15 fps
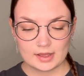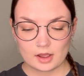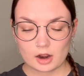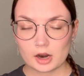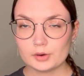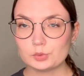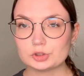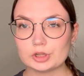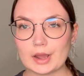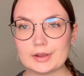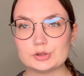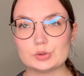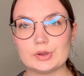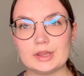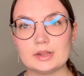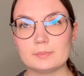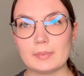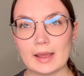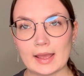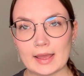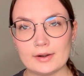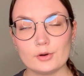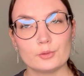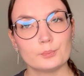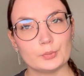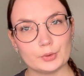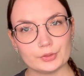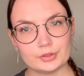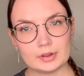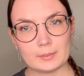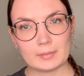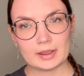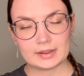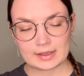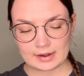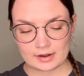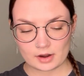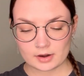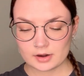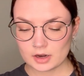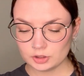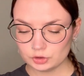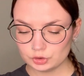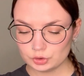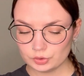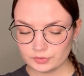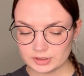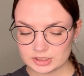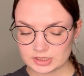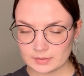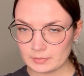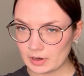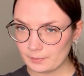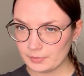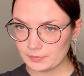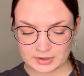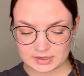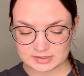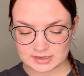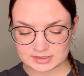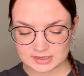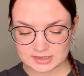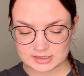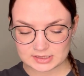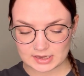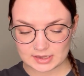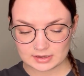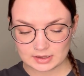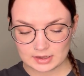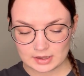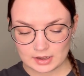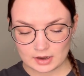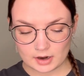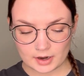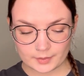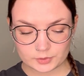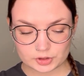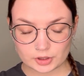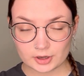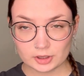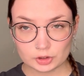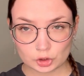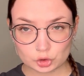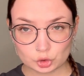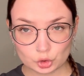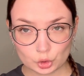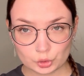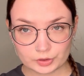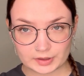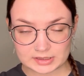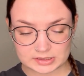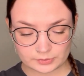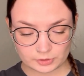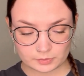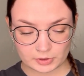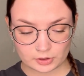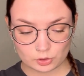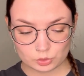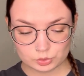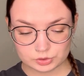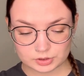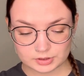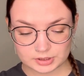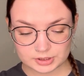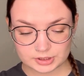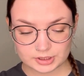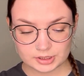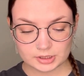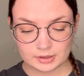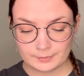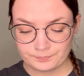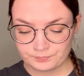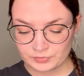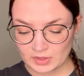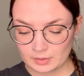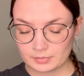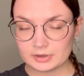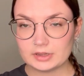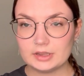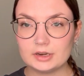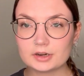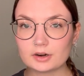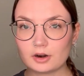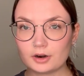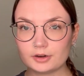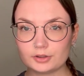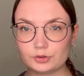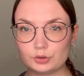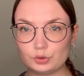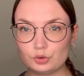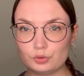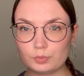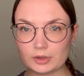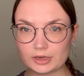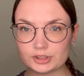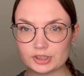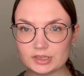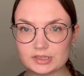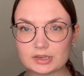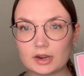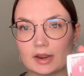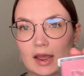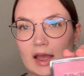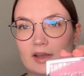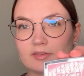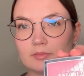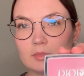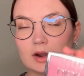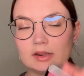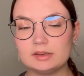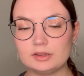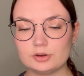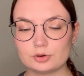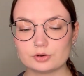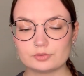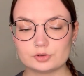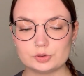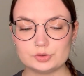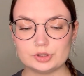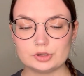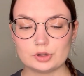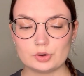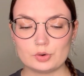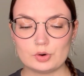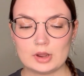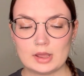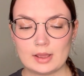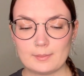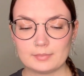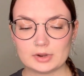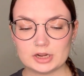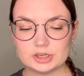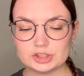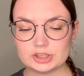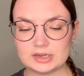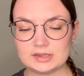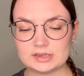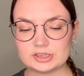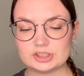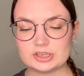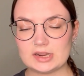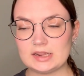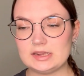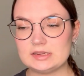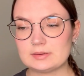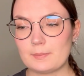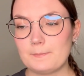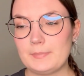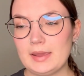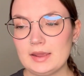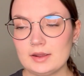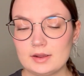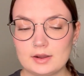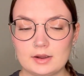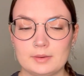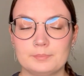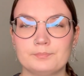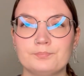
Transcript: I would like to hit pan on both of them again, not to finish them up, because as I said, I'm trying not to go crazy with my goals this year. But here are the 2 blushes. I have my Dior Rosy Glow blush in the shade Pink.